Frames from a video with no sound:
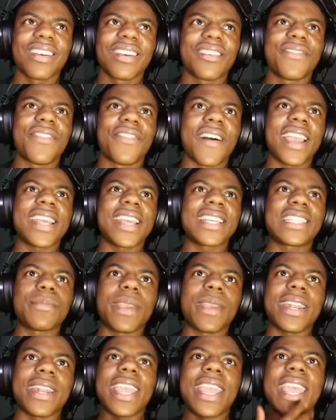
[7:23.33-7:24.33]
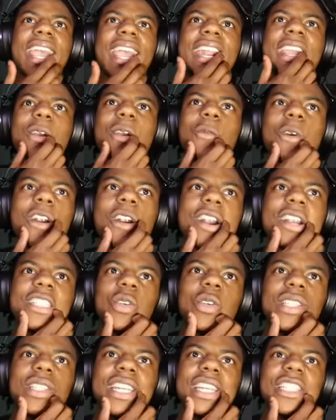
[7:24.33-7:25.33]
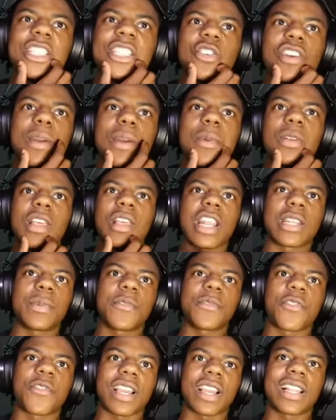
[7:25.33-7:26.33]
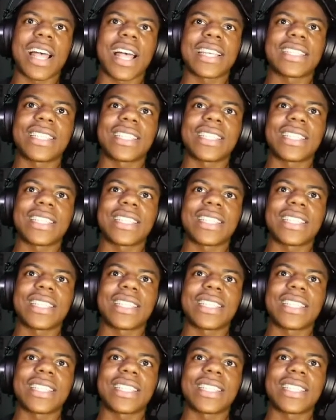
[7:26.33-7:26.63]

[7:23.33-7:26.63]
Find as many hitting words using the scrambled letters before class